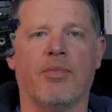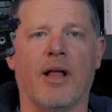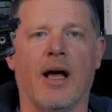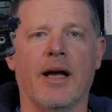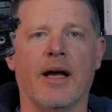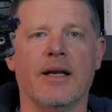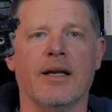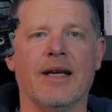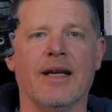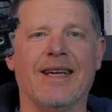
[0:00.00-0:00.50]

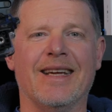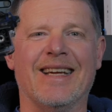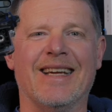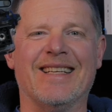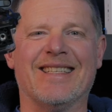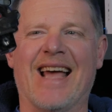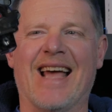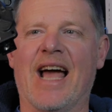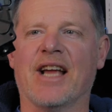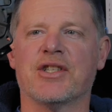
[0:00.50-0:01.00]
plate
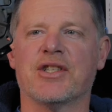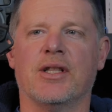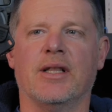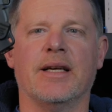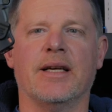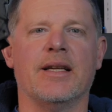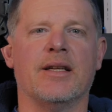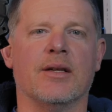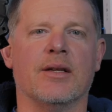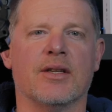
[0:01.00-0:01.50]
is
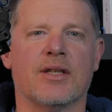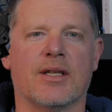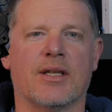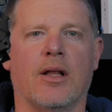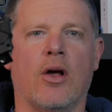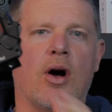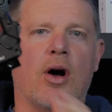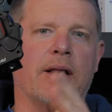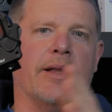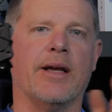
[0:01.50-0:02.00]
actually
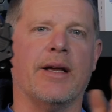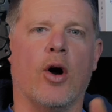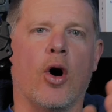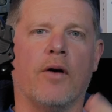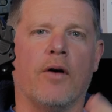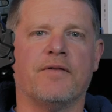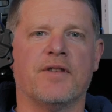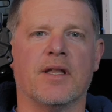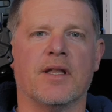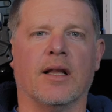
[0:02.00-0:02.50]
slightly
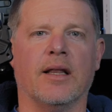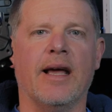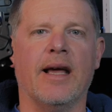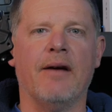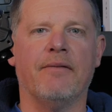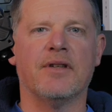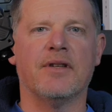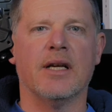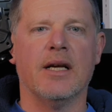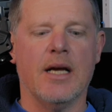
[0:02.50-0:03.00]
off to the
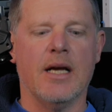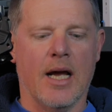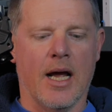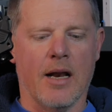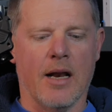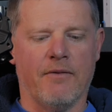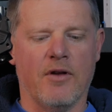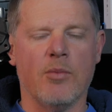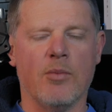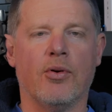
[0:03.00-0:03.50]
left.
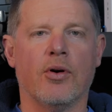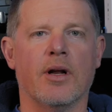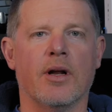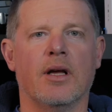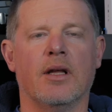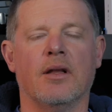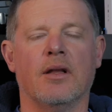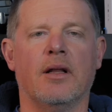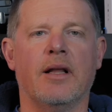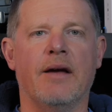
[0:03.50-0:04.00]
And if you put
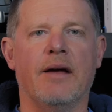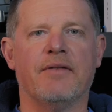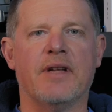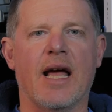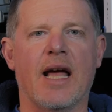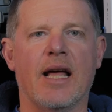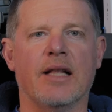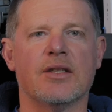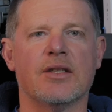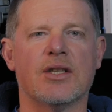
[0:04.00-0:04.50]
it in the
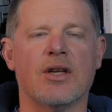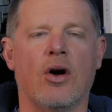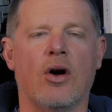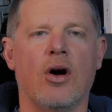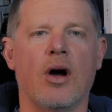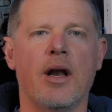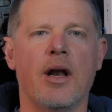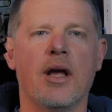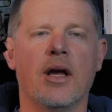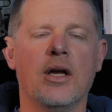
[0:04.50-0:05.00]
left-hand
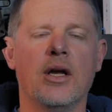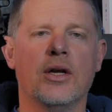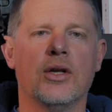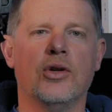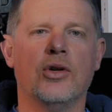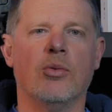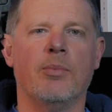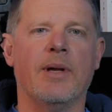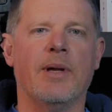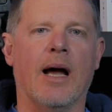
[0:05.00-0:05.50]
side,
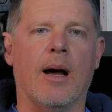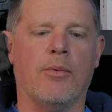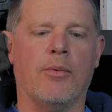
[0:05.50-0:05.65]
you'll be